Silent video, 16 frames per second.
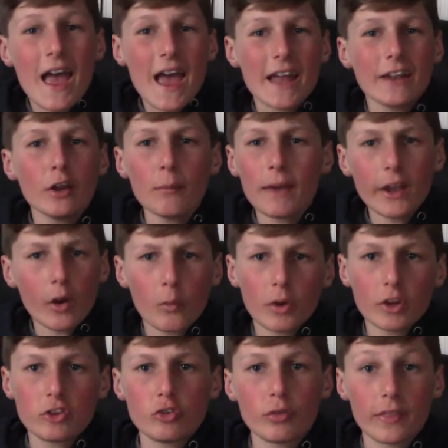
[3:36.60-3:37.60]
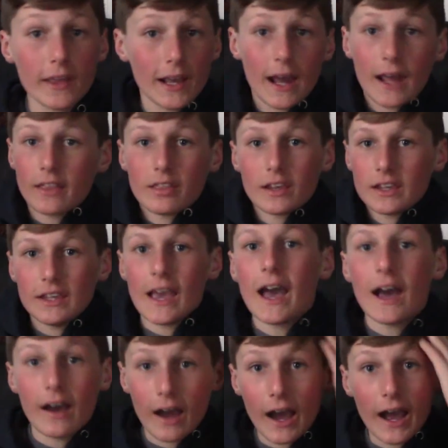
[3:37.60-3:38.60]
And no matter what you think, I think,
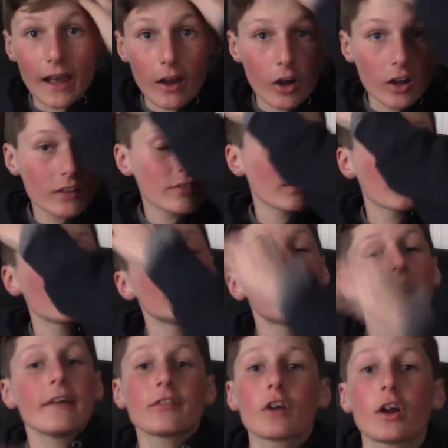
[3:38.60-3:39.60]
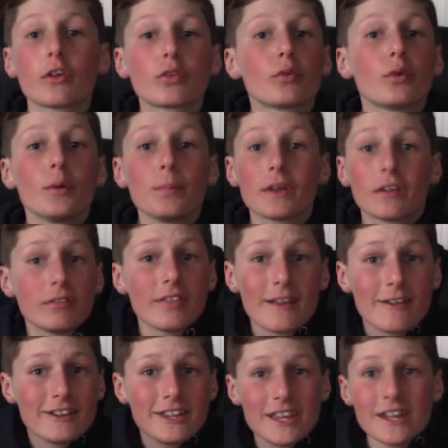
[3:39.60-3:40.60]
yeah, I honestly think NASCAR threw it because
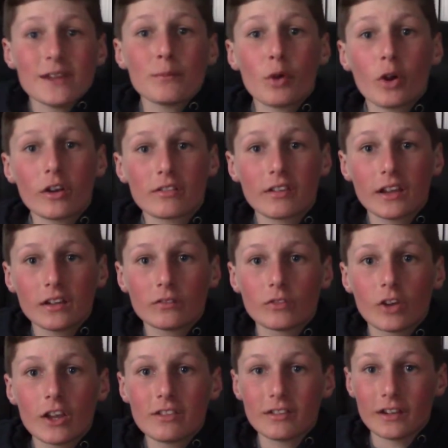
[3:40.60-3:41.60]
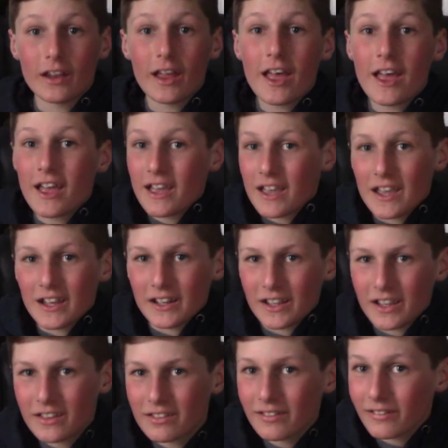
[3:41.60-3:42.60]
they needed more exciting racing. And
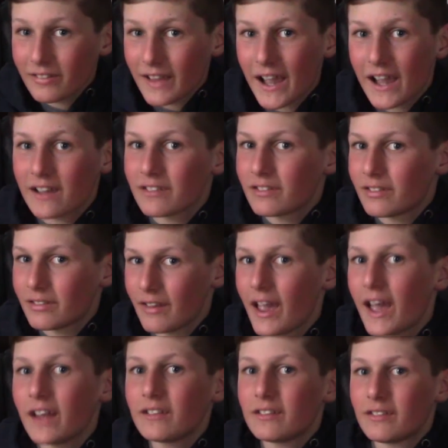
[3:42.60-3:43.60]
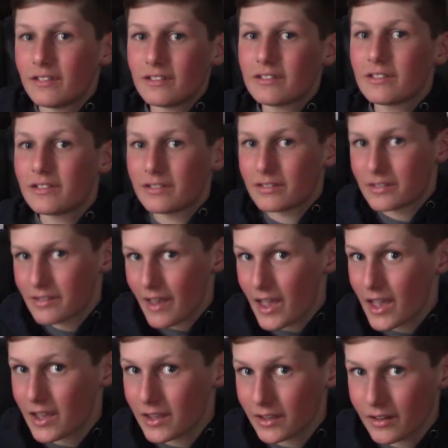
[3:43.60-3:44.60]
isn't that sad to
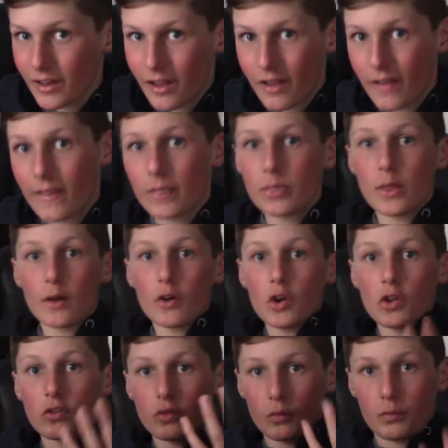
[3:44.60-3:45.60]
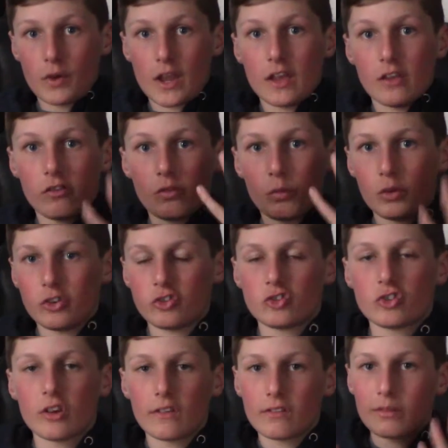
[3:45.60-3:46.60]
say? This race was
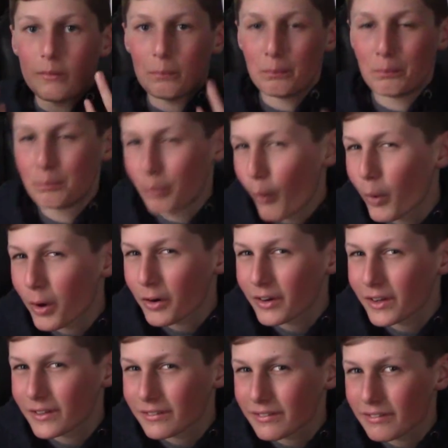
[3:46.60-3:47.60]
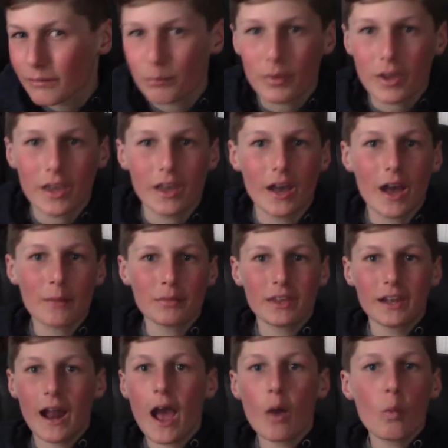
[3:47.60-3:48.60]
just boring to me. I
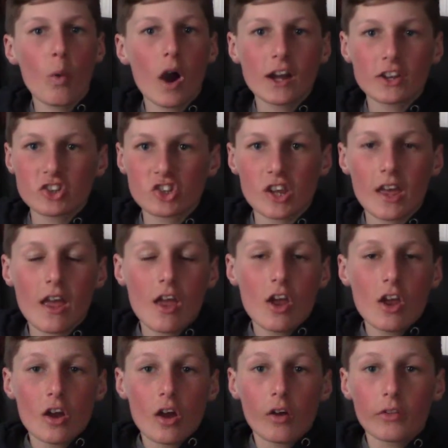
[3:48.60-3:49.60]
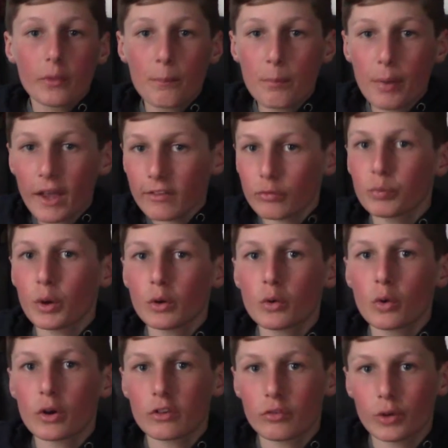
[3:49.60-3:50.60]
mean, I watched it. The best road
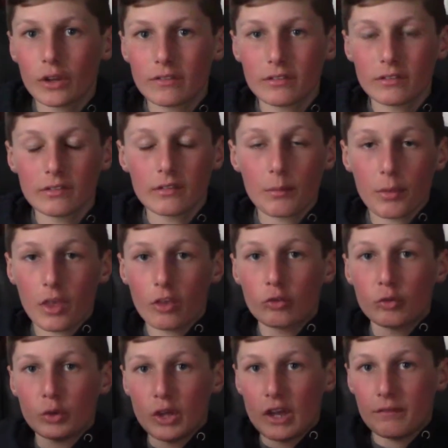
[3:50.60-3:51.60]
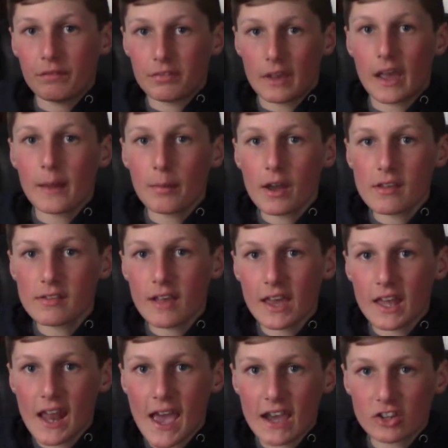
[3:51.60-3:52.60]
course races to me is when you have
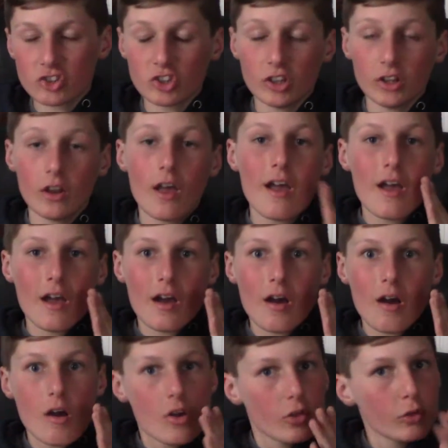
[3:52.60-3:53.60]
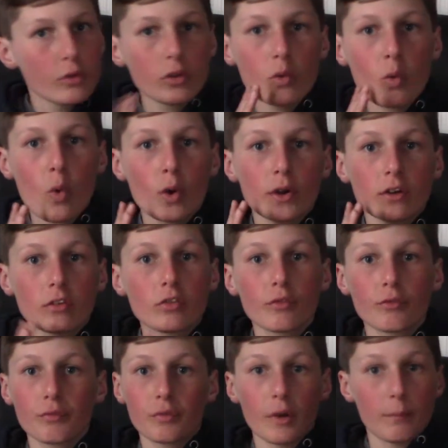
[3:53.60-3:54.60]
side-by-side -side action, through the corners
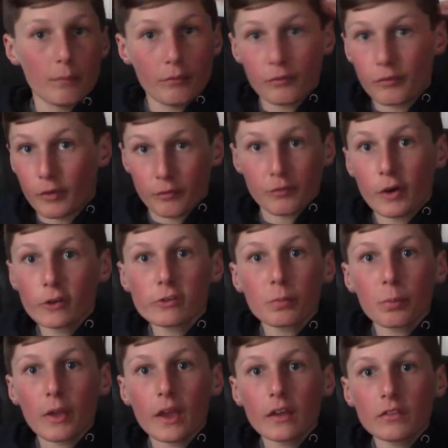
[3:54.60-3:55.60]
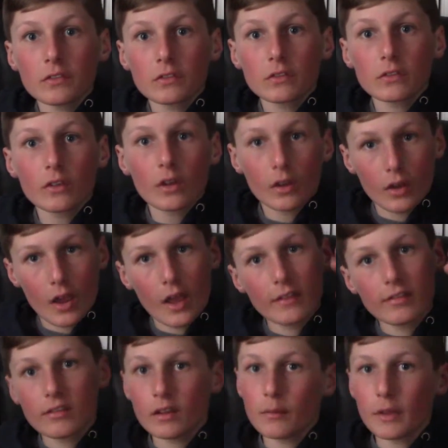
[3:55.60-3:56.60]
from for first place,
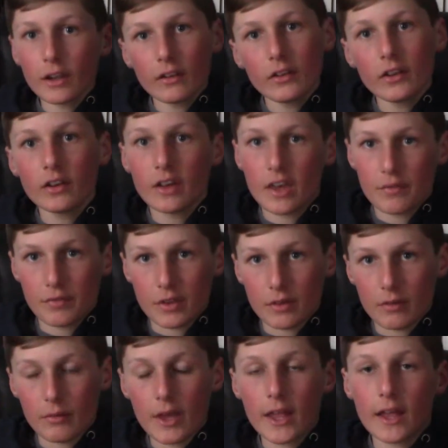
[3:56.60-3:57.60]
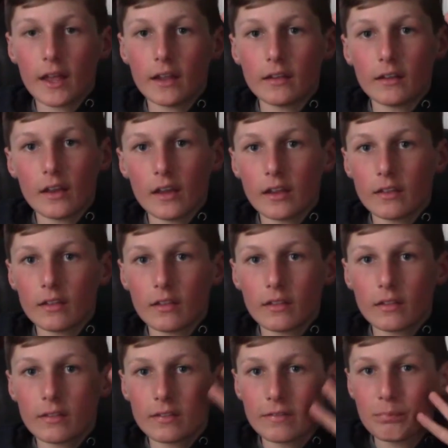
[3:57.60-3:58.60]
it's going to get a little iffy. And
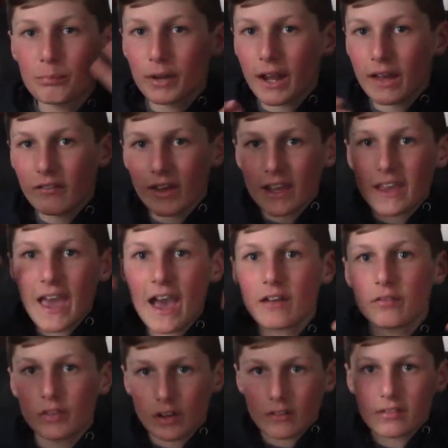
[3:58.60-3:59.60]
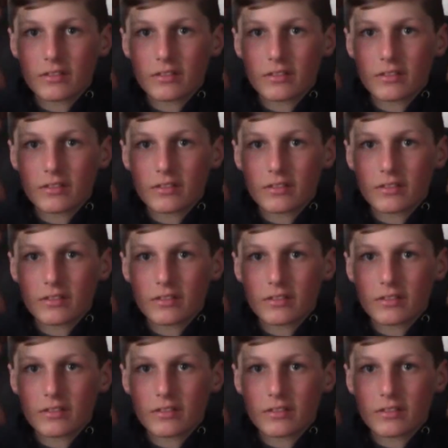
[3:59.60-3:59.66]
But I like having it